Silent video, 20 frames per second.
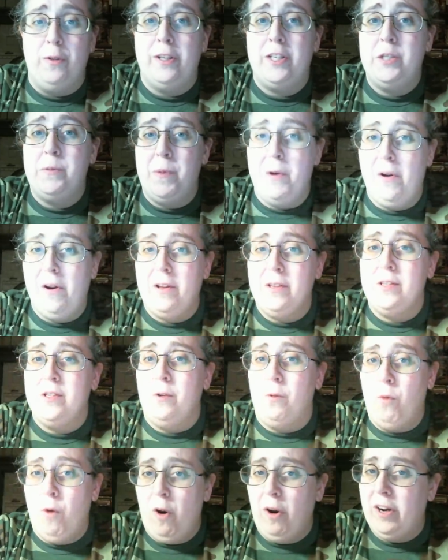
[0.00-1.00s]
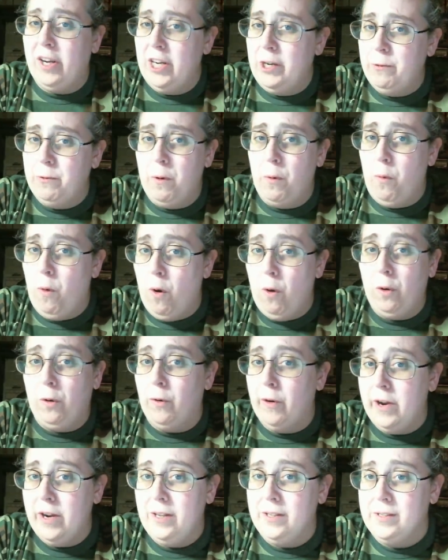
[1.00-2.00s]
experience to walk into a
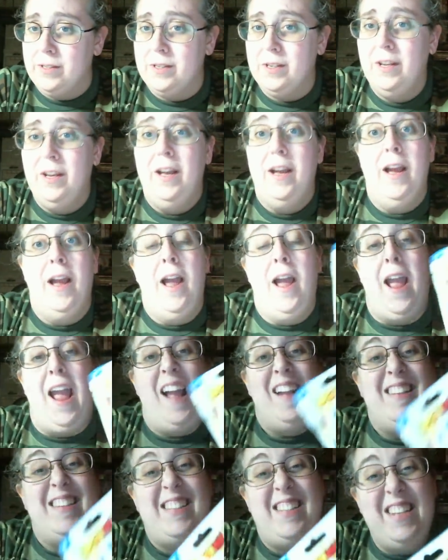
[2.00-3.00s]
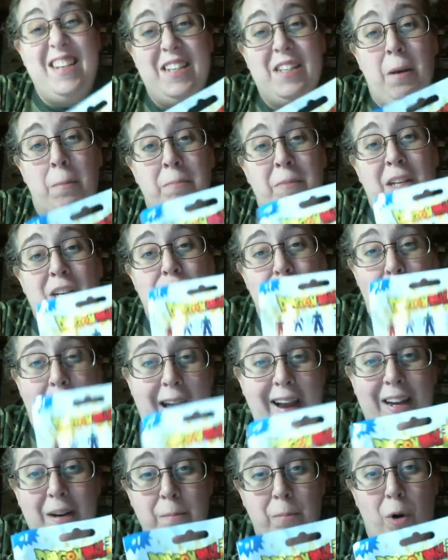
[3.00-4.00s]
Walgreens and see something
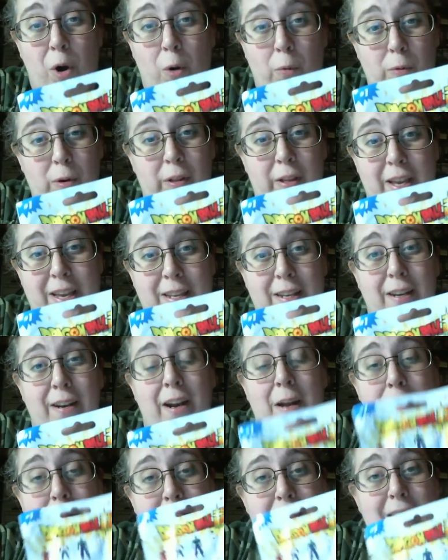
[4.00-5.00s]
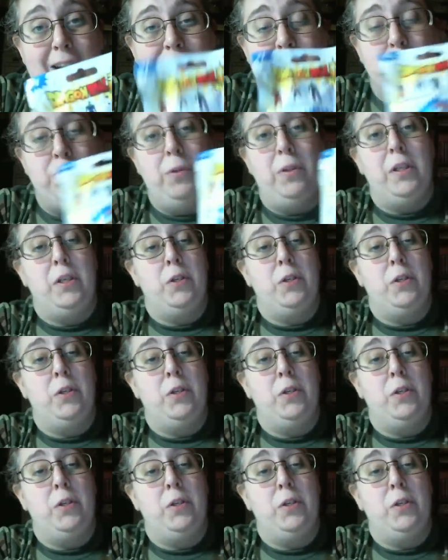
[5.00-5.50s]
Dragon Ball related. I mean, that's really